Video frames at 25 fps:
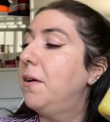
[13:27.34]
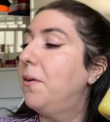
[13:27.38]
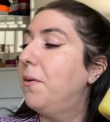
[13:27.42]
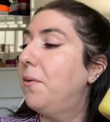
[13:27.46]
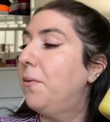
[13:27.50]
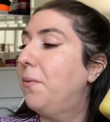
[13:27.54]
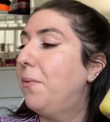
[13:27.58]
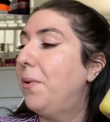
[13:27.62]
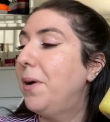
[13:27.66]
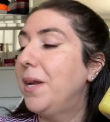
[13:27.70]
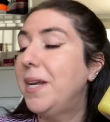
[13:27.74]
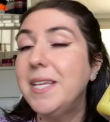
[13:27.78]

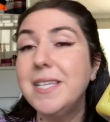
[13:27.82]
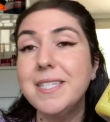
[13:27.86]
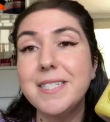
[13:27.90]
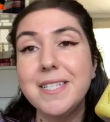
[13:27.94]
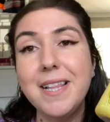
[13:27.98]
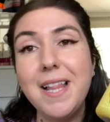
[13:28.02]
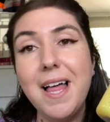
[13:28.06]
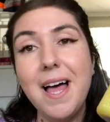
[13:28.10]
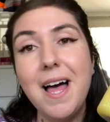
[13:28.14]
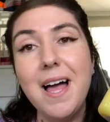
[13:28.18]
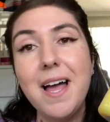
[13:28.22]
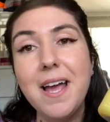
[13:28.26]
One is
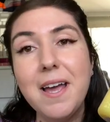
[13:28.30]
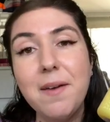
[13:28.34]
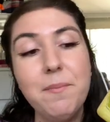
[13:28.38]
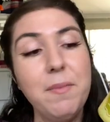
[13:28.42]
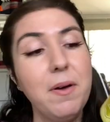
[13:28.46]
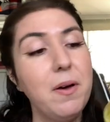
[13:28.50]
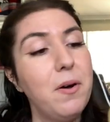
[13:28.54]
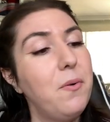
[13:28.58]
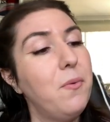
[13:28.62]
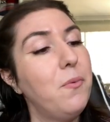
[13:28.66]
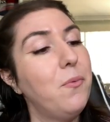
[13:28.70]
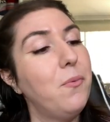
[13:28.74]
lime,
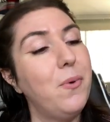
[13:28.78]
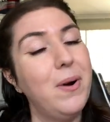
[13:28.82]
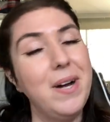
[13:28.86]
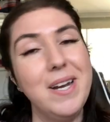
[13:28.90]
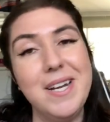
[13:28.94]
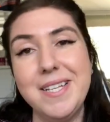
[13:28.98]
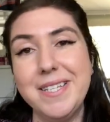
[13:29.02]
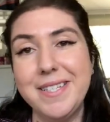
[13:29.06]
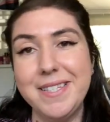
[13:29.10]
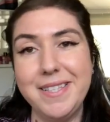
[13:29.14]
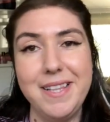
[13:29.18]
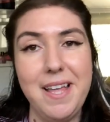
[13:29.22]
one
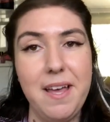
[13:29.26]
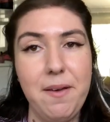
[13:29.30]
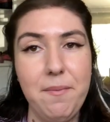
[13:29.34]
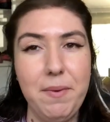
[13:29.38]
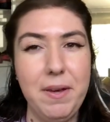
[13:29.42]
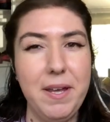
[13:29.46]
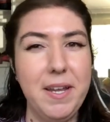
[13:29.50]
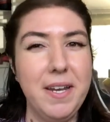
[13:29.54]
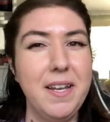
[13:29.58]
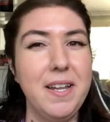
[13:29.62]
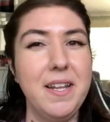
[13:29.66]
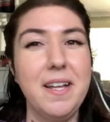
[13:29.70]
is
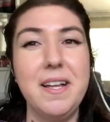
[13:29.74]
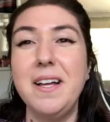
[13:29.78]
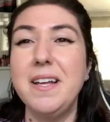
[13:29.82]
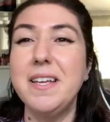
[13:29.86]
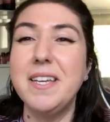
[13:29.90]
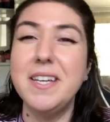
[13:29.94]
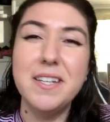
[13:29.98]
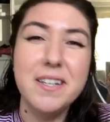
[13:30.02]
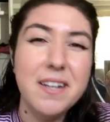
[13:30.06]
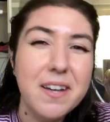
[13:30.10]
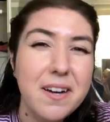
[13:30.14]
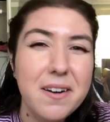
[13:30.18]
lemon.
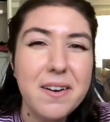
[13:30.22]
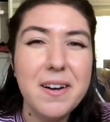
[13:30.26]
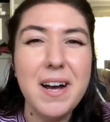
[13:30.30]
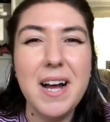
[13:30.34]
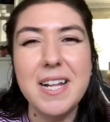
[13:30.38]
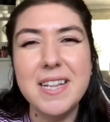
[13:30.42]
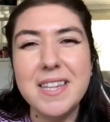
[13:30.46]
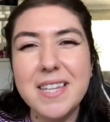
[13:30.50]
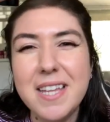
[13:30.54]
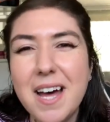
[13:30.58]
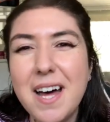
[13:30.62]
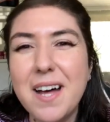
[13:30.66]
You know,
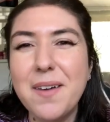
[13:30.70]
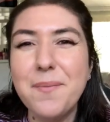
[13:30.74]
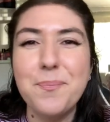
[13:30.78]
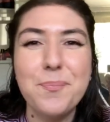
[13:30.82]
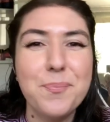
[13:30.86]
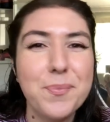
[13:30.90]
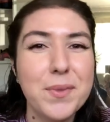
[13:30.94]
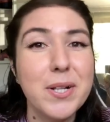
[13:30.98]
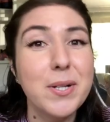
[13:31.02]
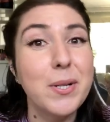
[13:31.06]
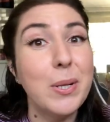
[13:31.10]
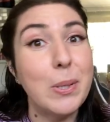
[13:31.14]
I
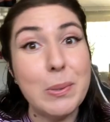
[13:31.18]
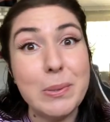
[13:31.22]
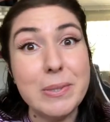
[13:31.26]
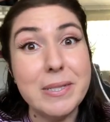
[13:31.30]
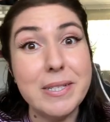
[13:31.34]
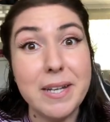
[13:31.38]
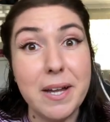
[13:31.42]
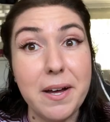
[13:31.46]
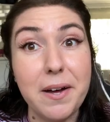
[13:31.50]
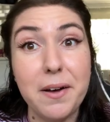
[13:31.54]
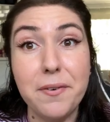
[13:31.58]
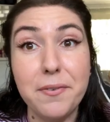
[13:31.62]
thought close
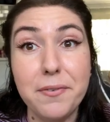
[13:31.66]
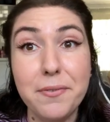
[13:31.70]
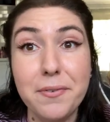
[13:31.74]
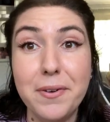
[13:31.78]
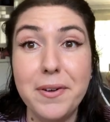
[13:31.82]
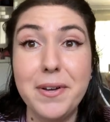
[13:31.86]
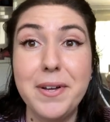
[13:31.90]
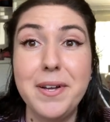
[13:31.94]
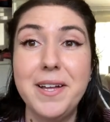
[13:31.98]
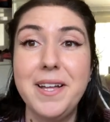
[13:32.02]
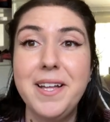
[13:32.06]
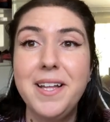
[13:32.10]
enough.
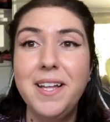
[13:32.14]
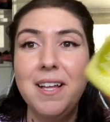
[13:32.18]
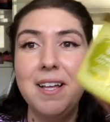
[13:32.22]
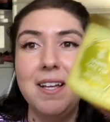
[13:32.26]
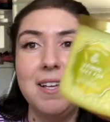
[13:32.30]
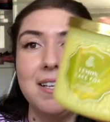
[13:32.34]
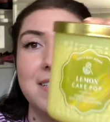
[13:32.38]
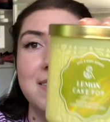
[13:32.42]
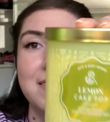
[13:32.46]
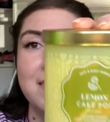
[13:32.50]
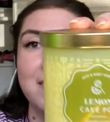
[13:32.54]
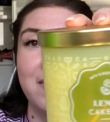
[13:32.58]

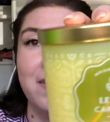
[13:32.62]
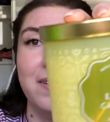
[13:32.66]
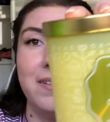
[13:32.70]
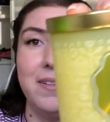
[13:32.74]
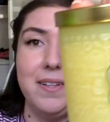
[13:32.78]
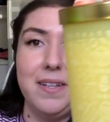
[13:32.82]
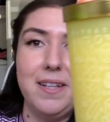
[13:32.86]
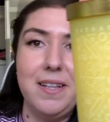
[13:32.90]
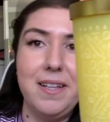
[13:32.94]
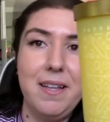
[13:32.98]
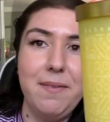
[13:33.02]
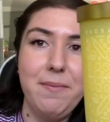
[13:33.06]

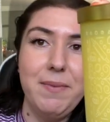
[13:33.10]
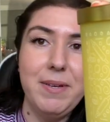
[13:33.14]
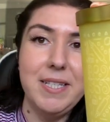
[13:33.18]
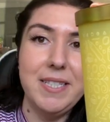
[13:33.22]
So let me